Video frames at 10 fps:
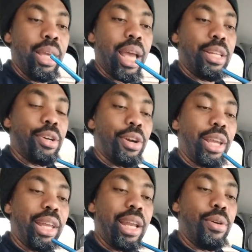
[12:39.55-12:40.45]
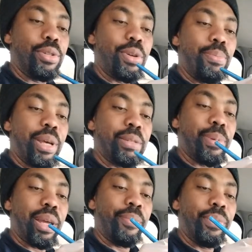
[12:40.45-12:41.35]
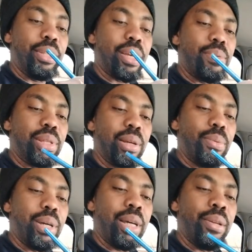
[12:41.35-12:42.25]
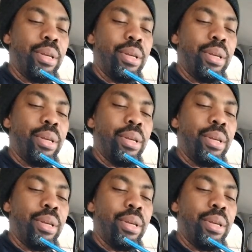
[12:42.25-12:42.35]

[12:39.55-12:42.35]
at Target and also at Best Buy. So I was like, what?